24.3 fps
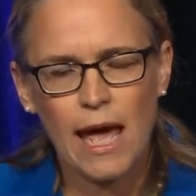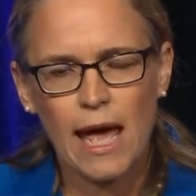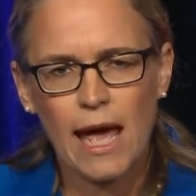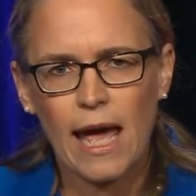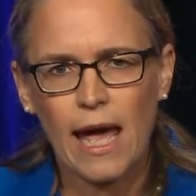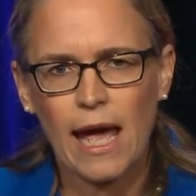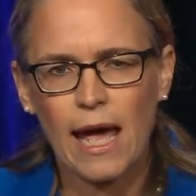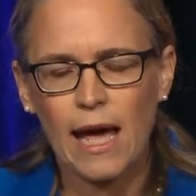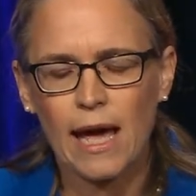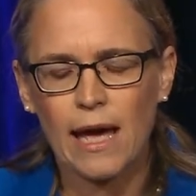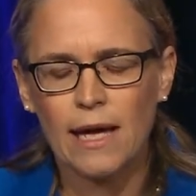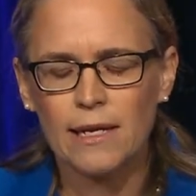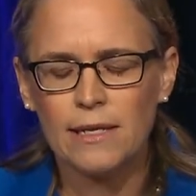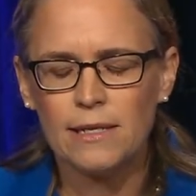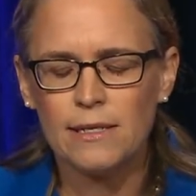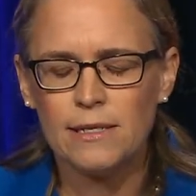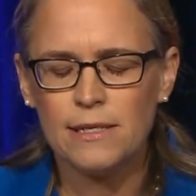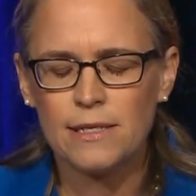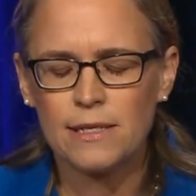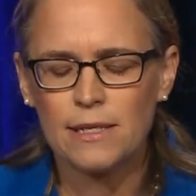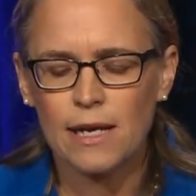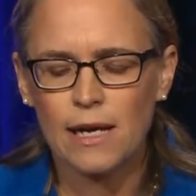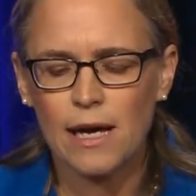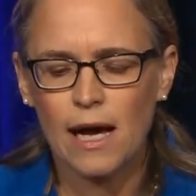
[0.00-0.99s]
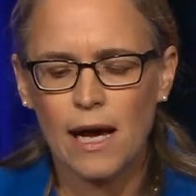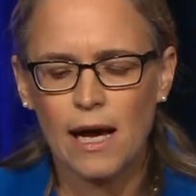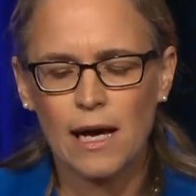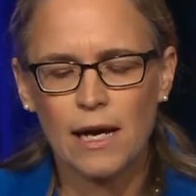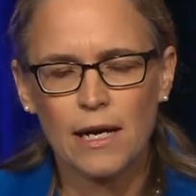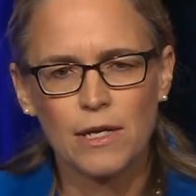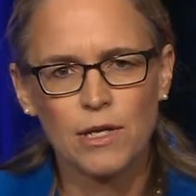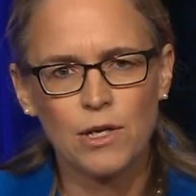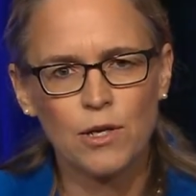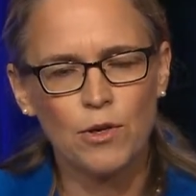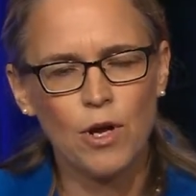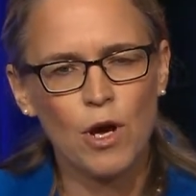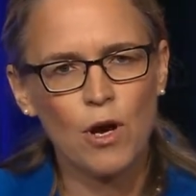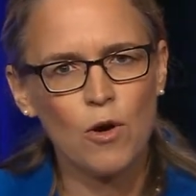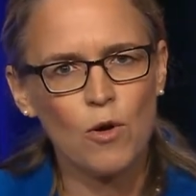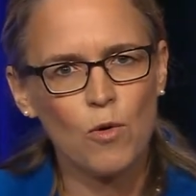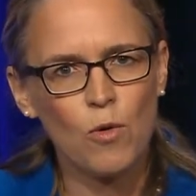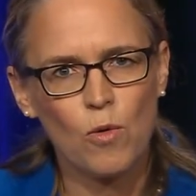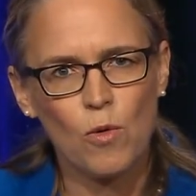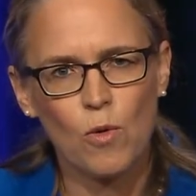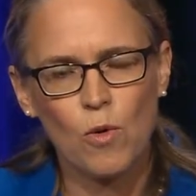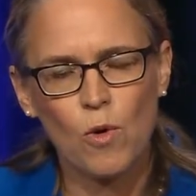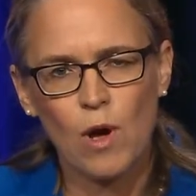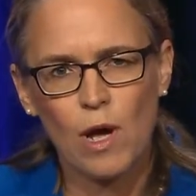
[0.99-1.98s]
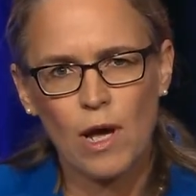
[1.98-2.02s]
And, you know,
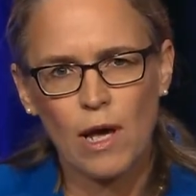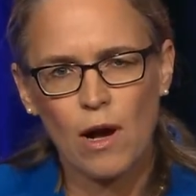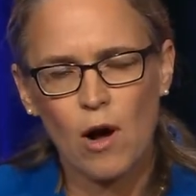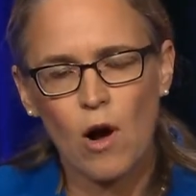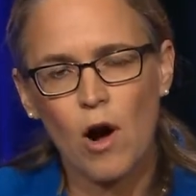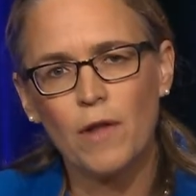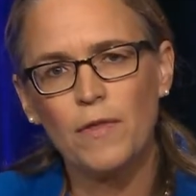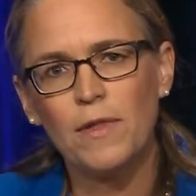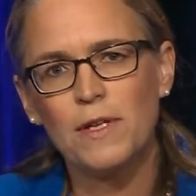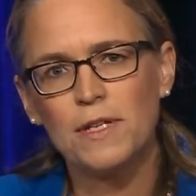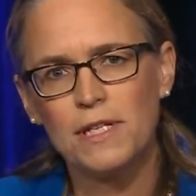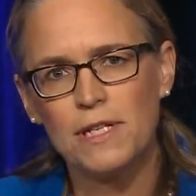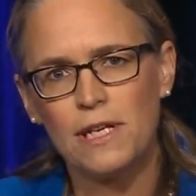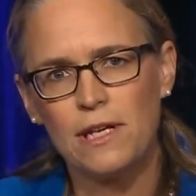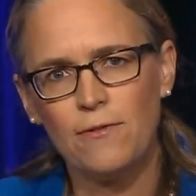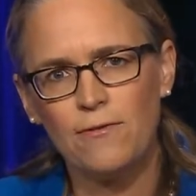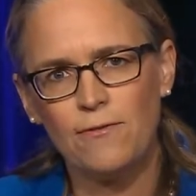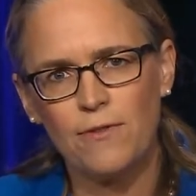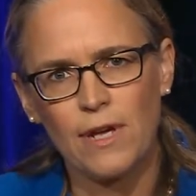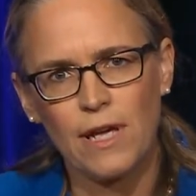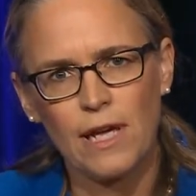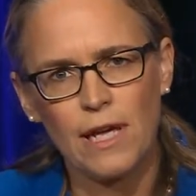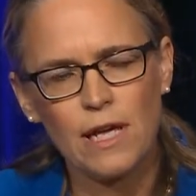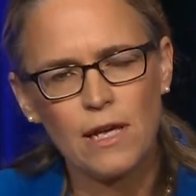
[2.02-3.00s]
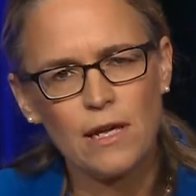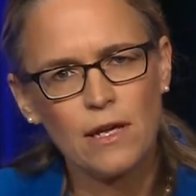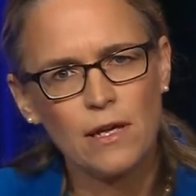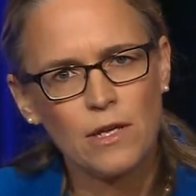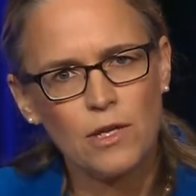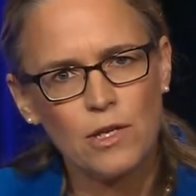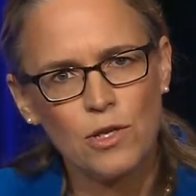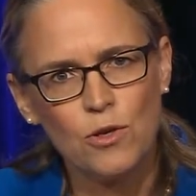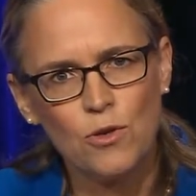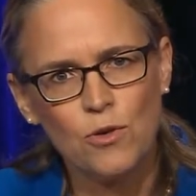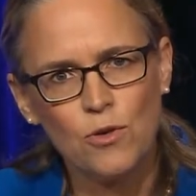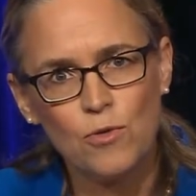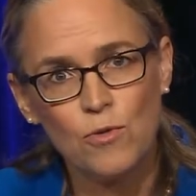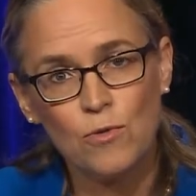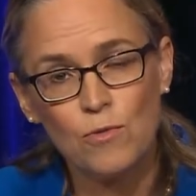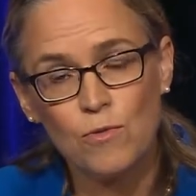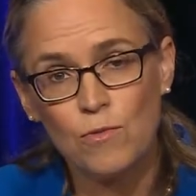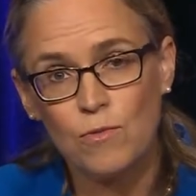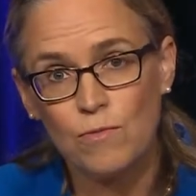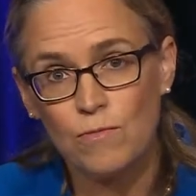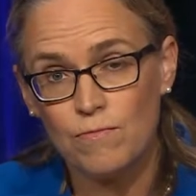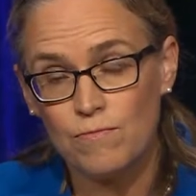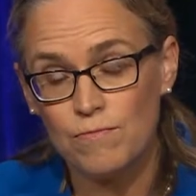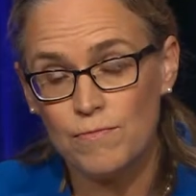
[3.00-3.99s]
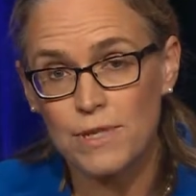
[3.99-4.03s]
on the TV, you
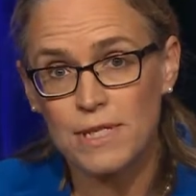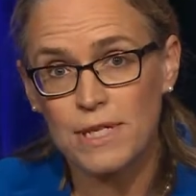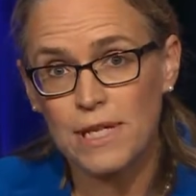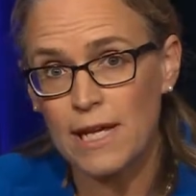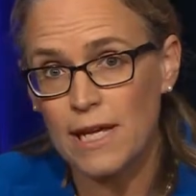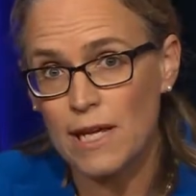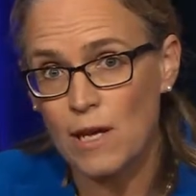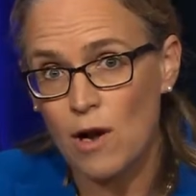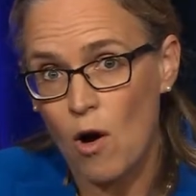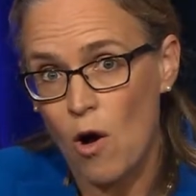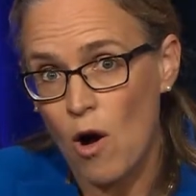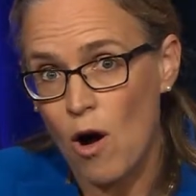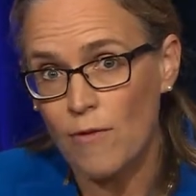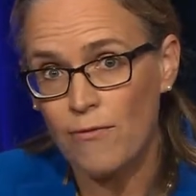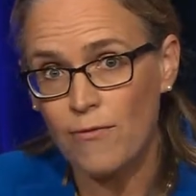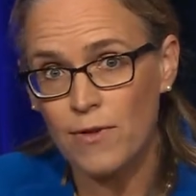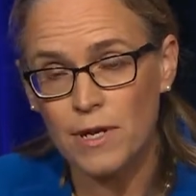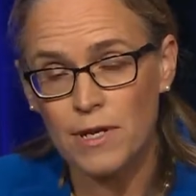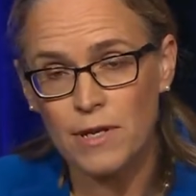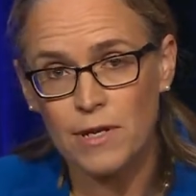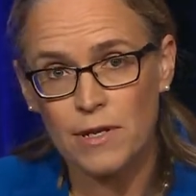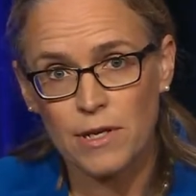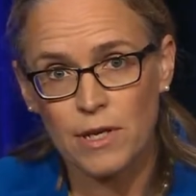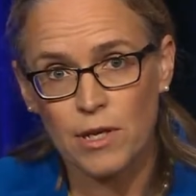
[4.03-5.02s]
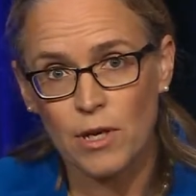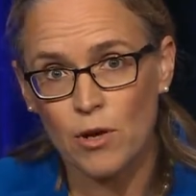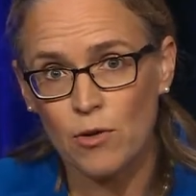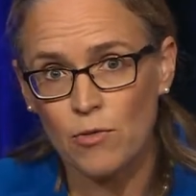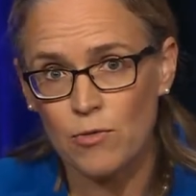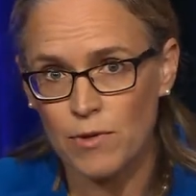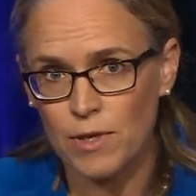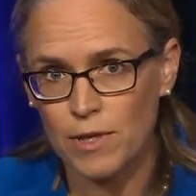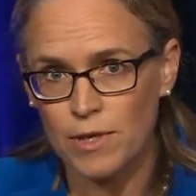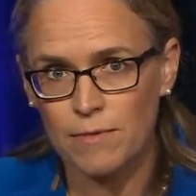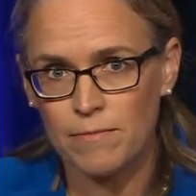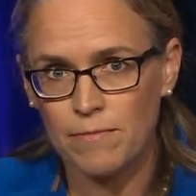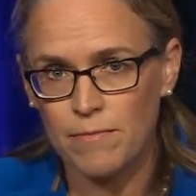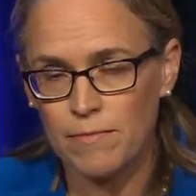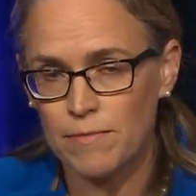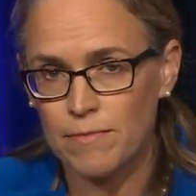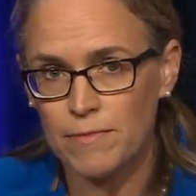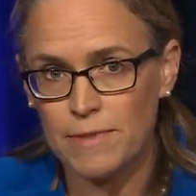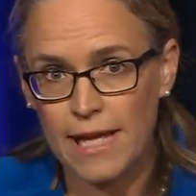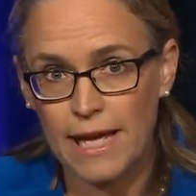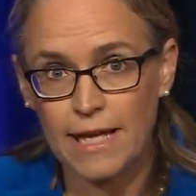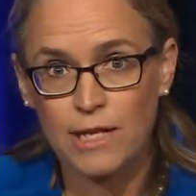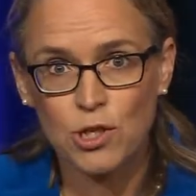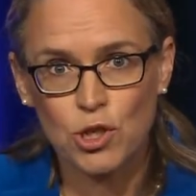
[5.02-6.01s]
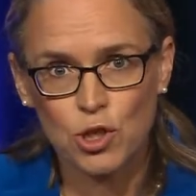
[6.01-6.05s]
see often, you know, the
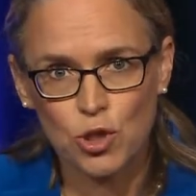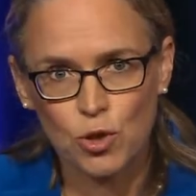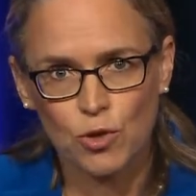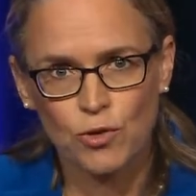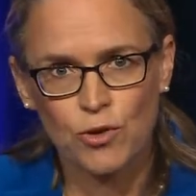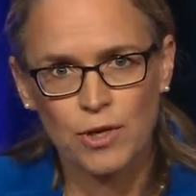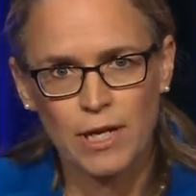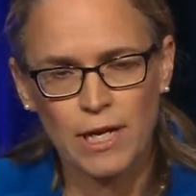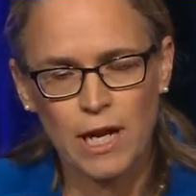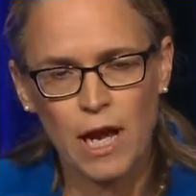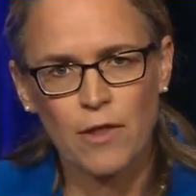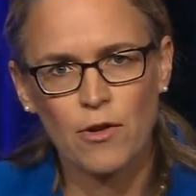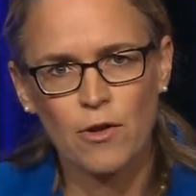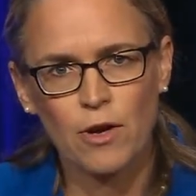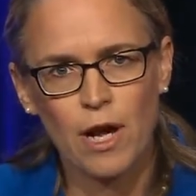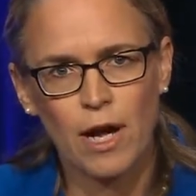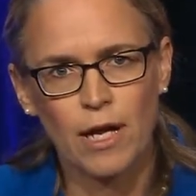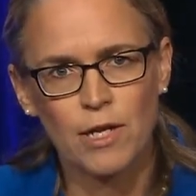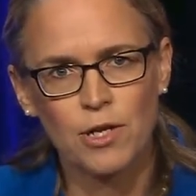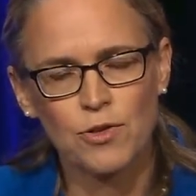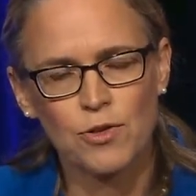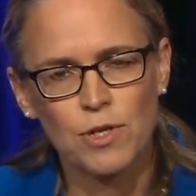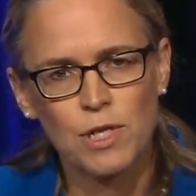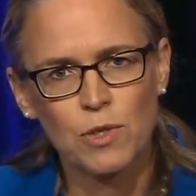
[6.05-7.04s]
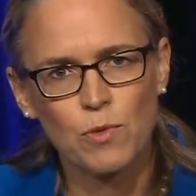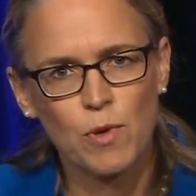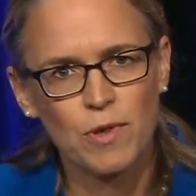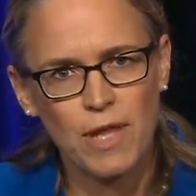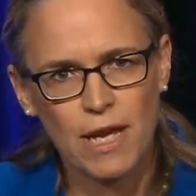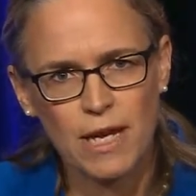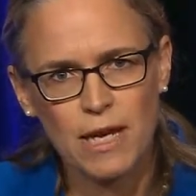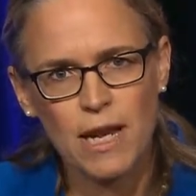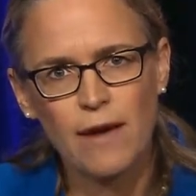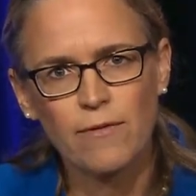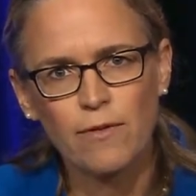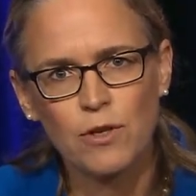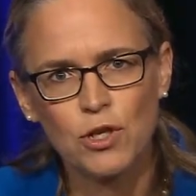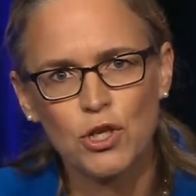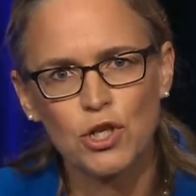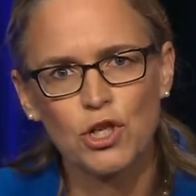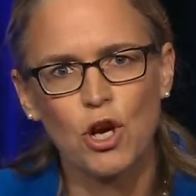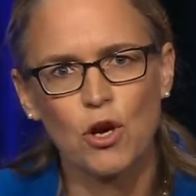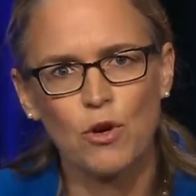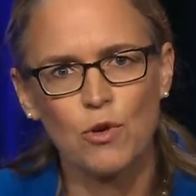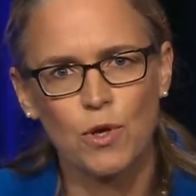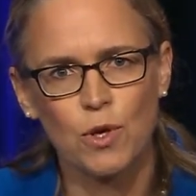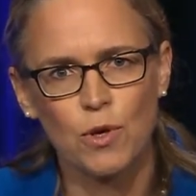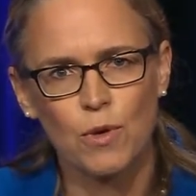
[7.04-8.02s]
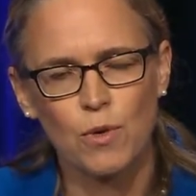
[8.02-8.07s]
dead children in other countries. What they never show
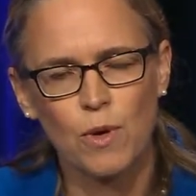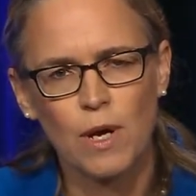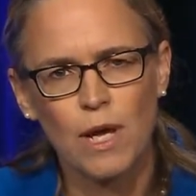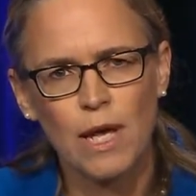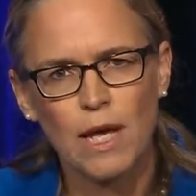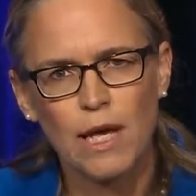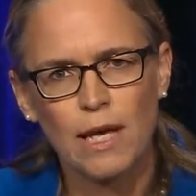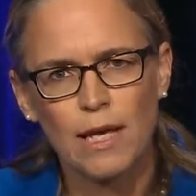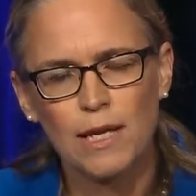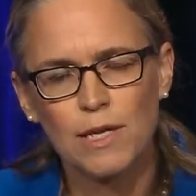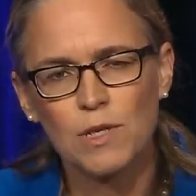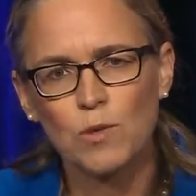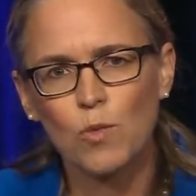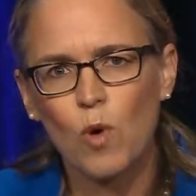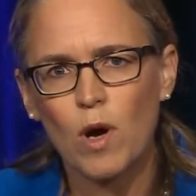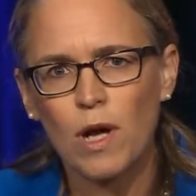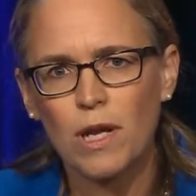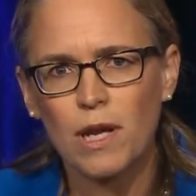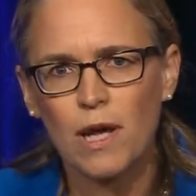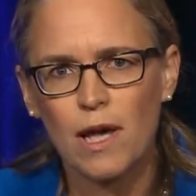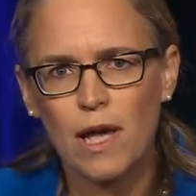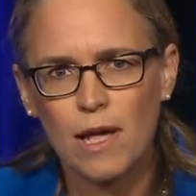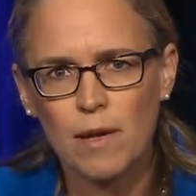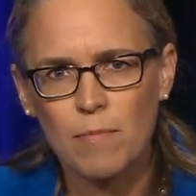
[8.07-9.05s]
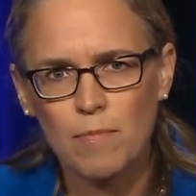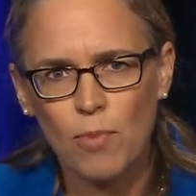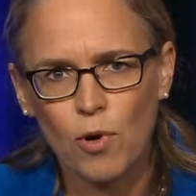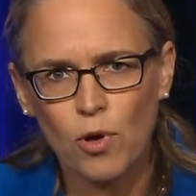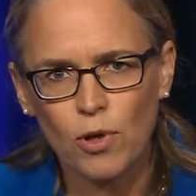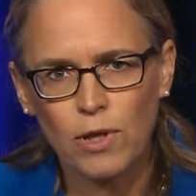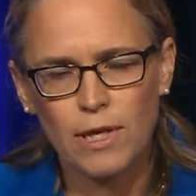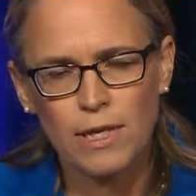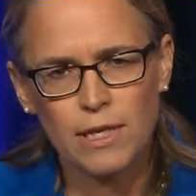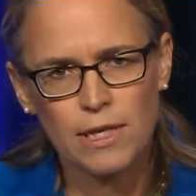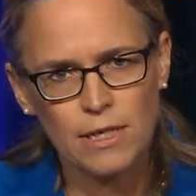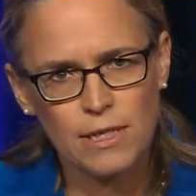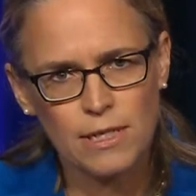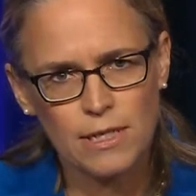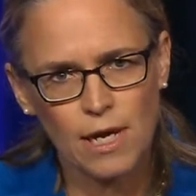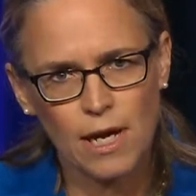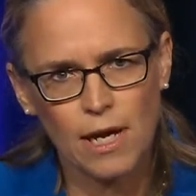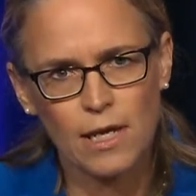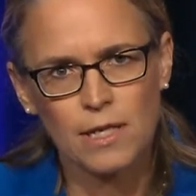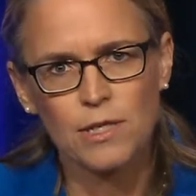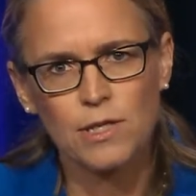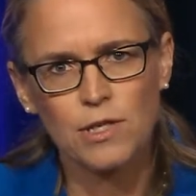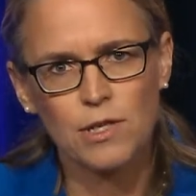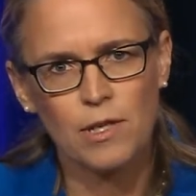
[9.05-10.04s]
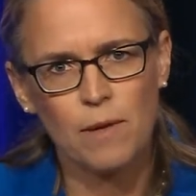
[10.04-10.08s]
you is what a bullet
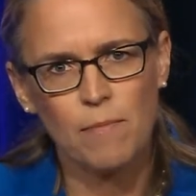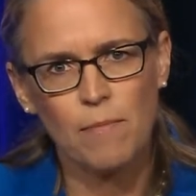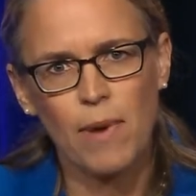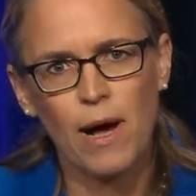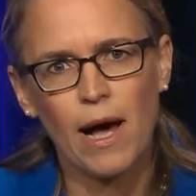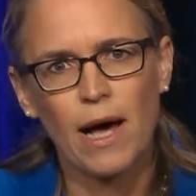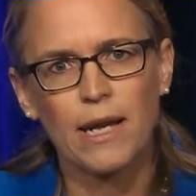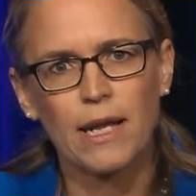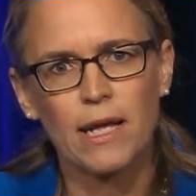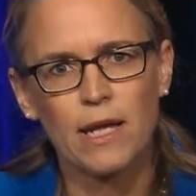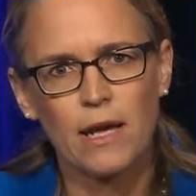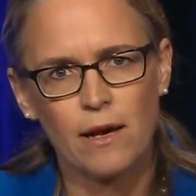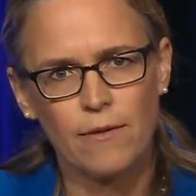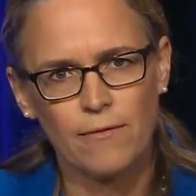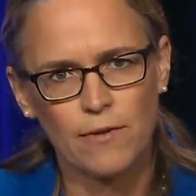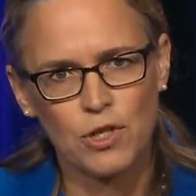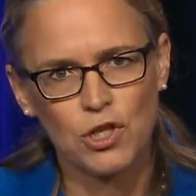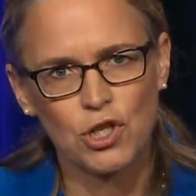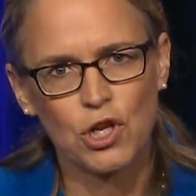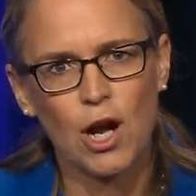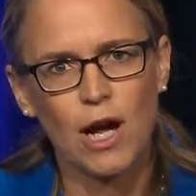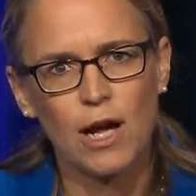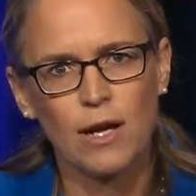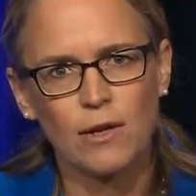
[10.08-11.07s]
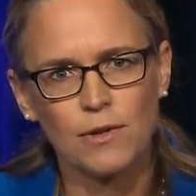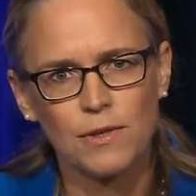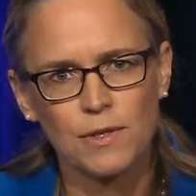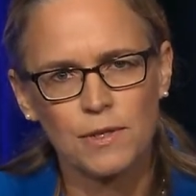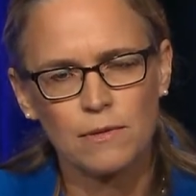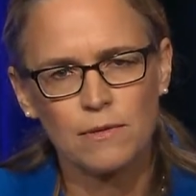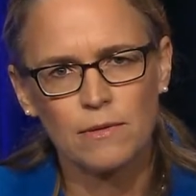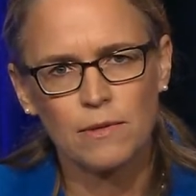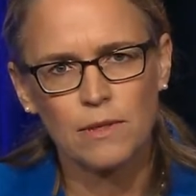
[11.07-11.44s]
does to the body of a child.